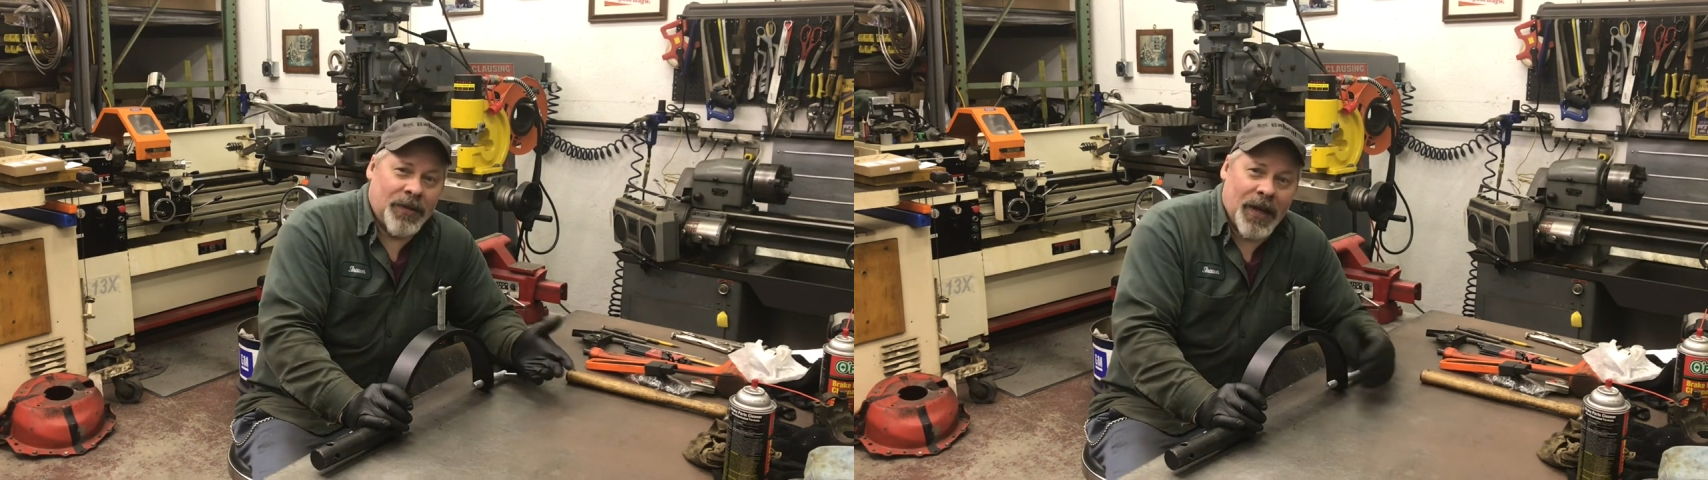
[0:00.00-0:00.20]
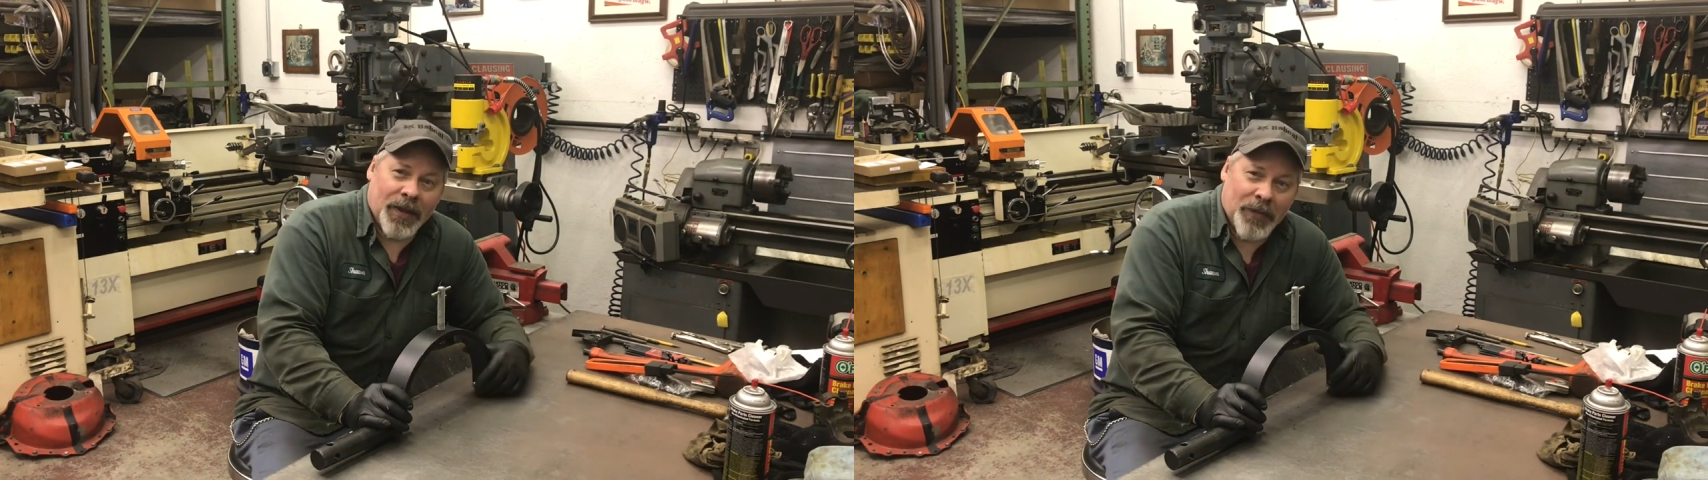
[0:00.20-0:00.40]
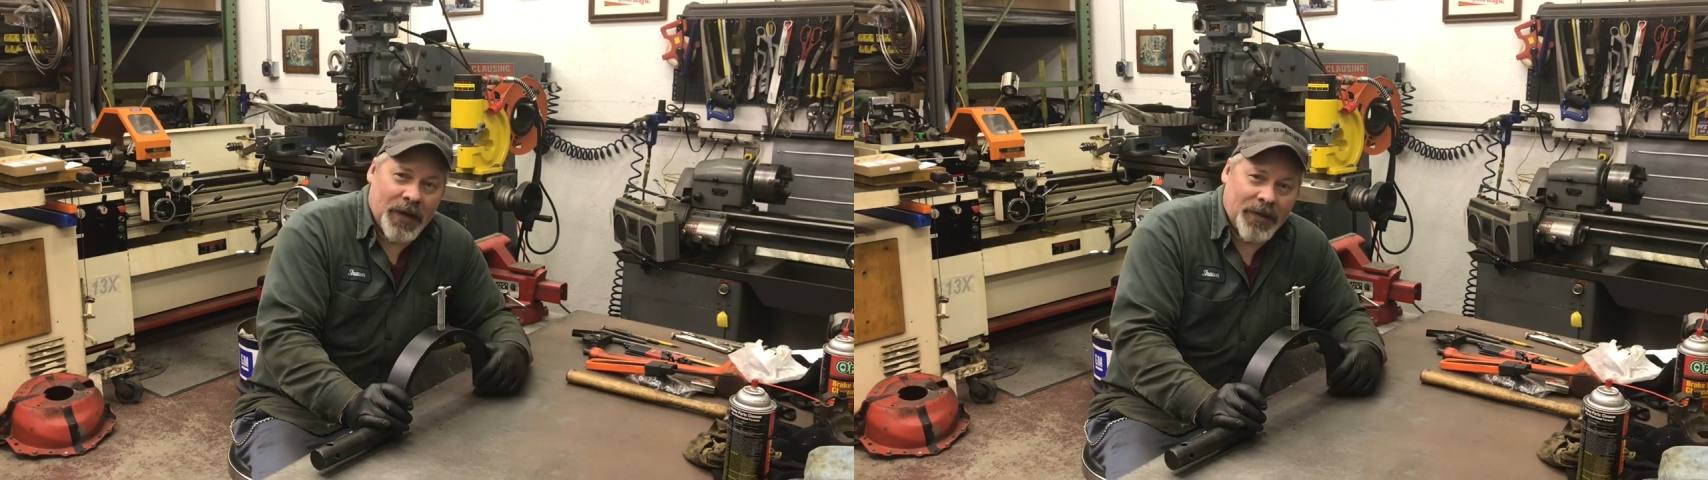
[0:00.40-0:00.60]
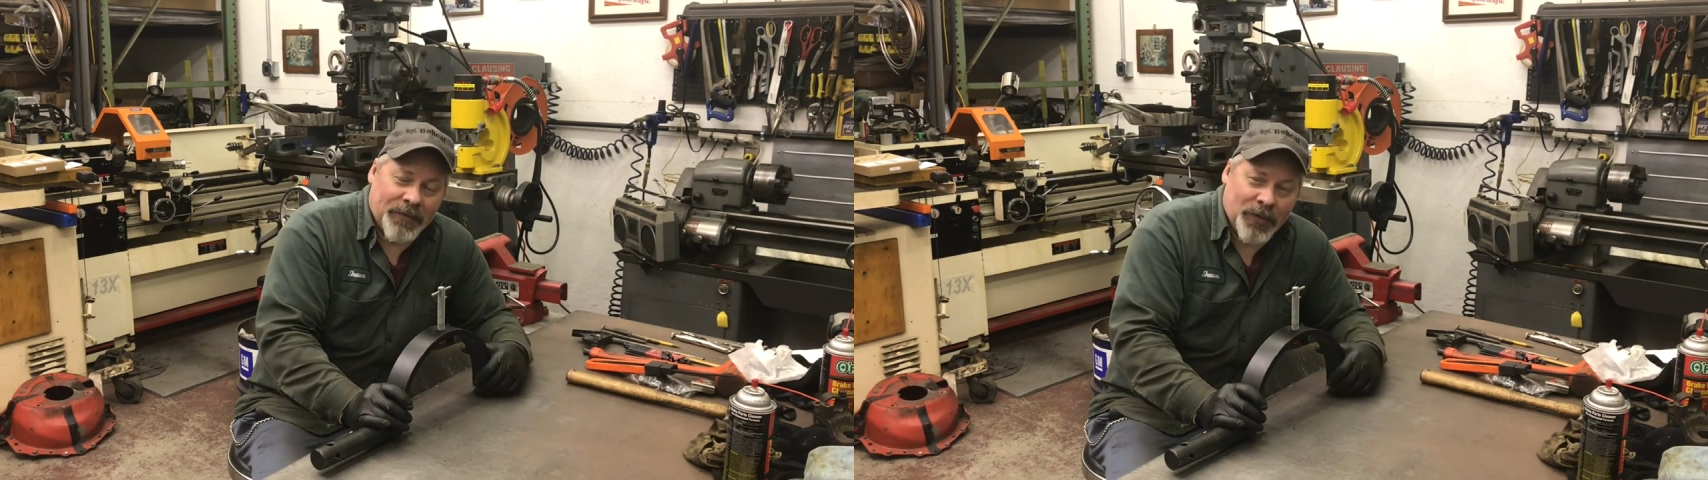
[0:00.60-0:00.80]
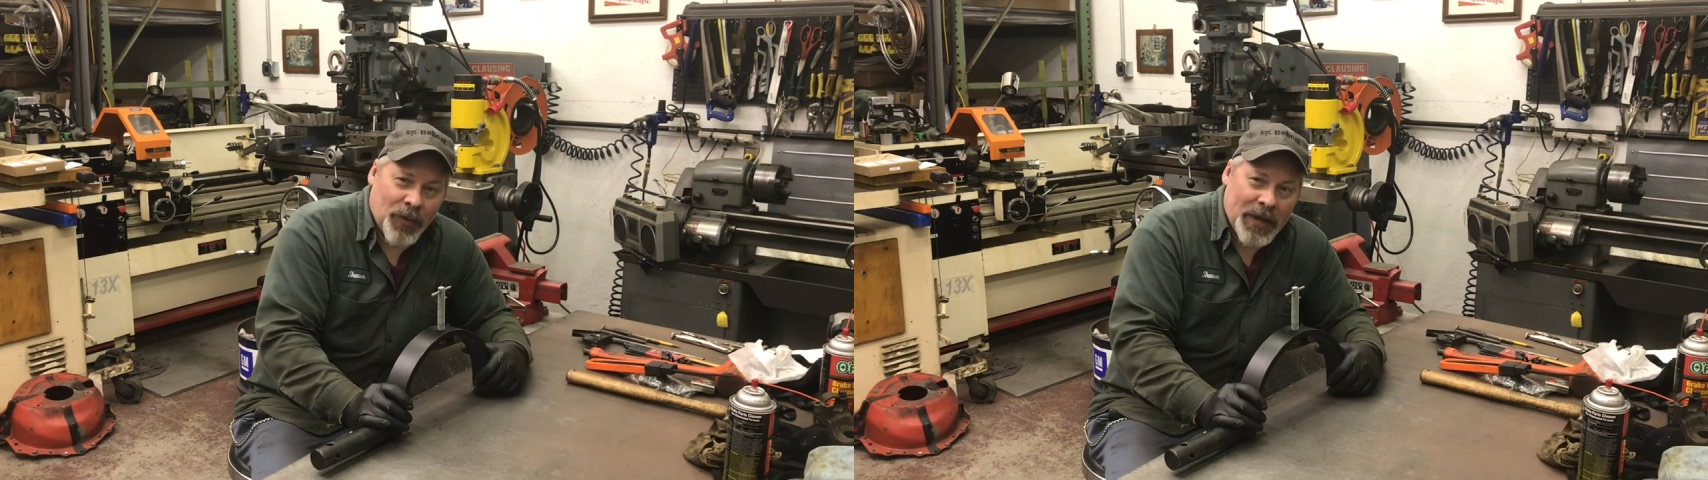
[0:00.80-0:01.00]
jack the price up
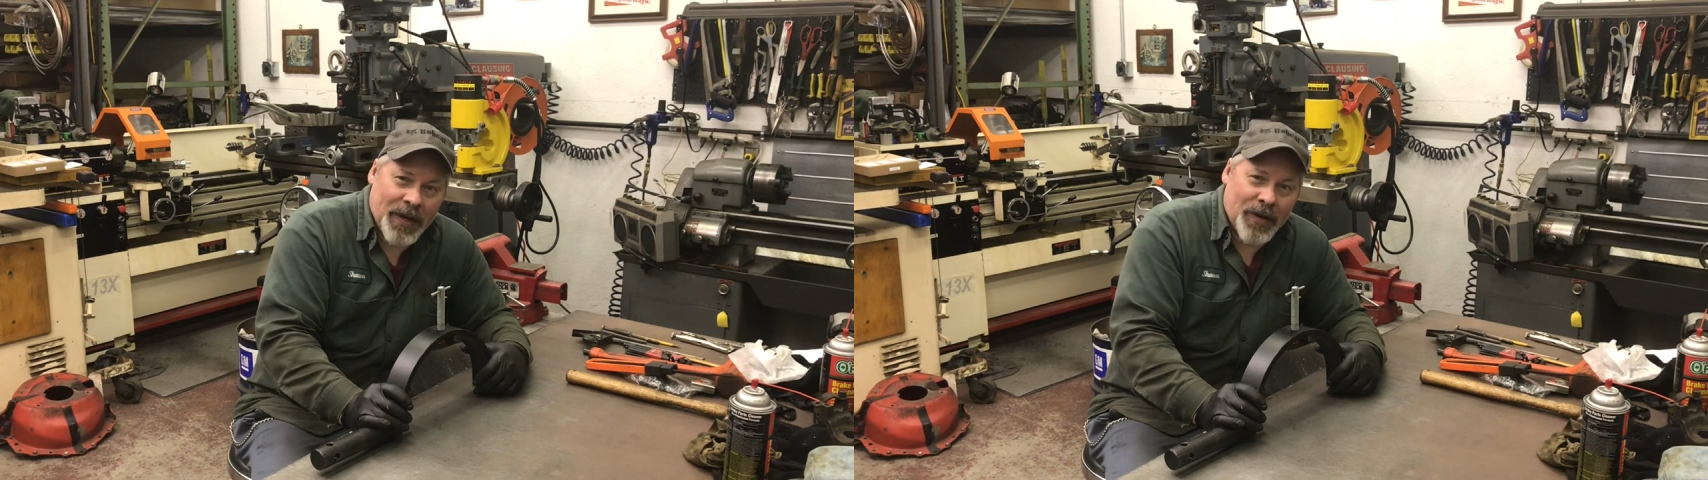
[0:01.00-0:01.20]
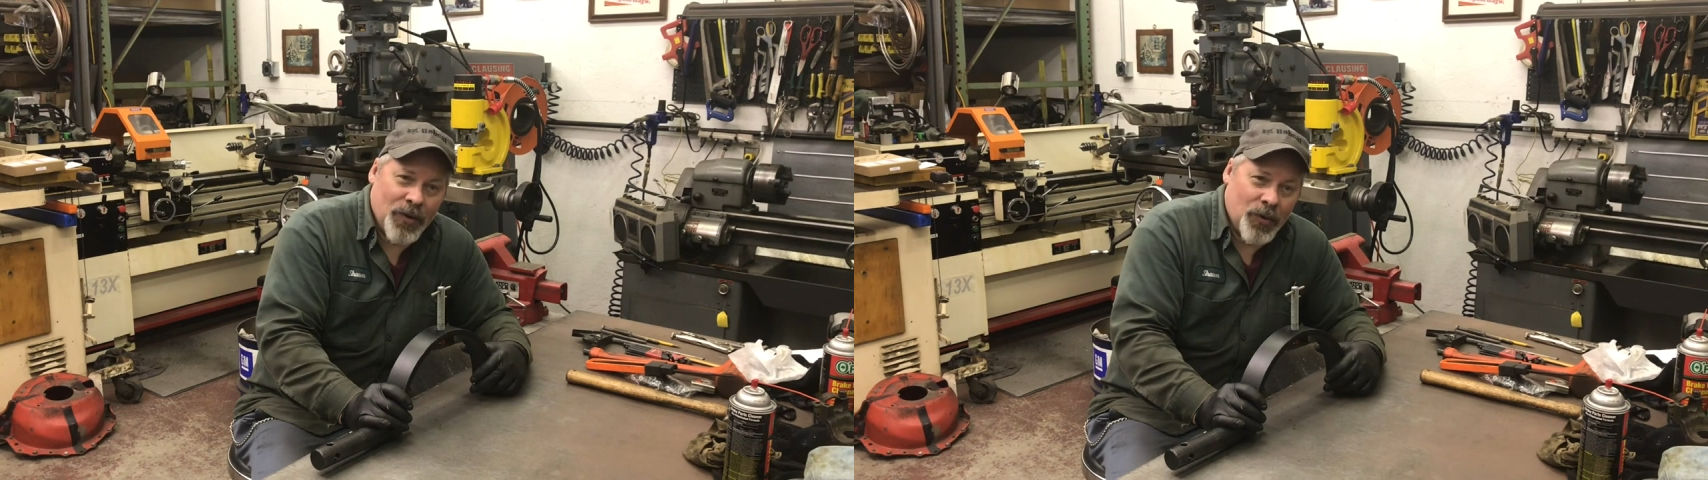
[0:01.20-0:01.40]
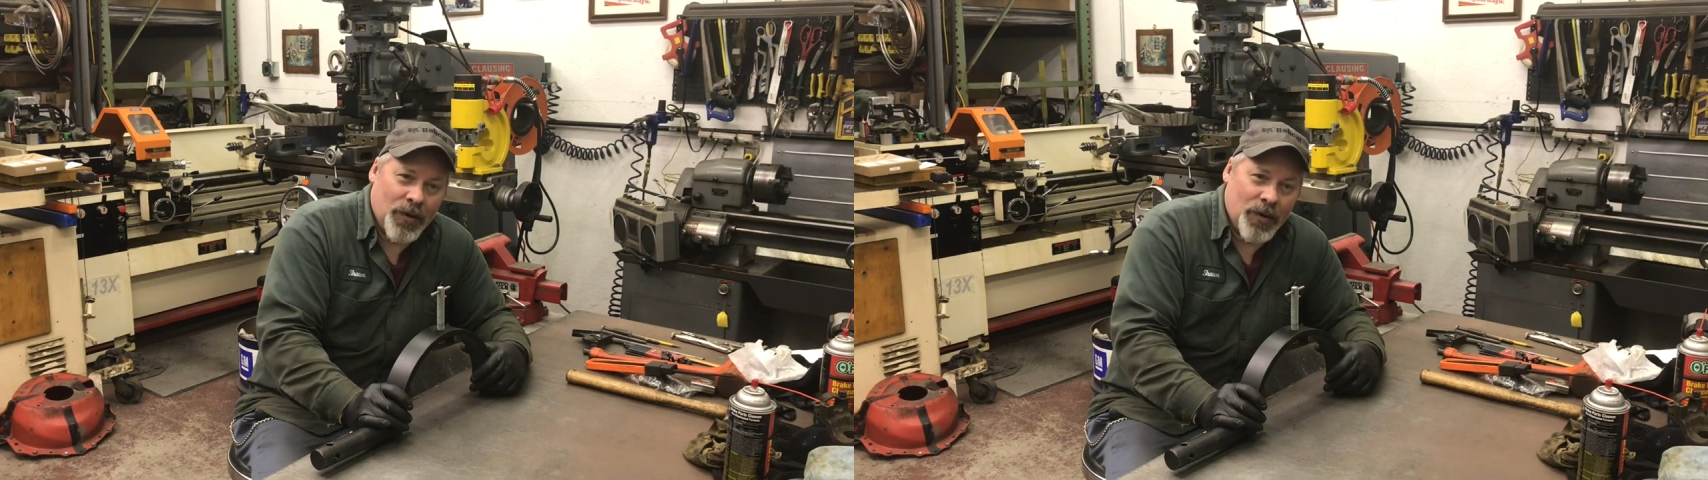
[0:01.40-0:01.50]
for the weekend.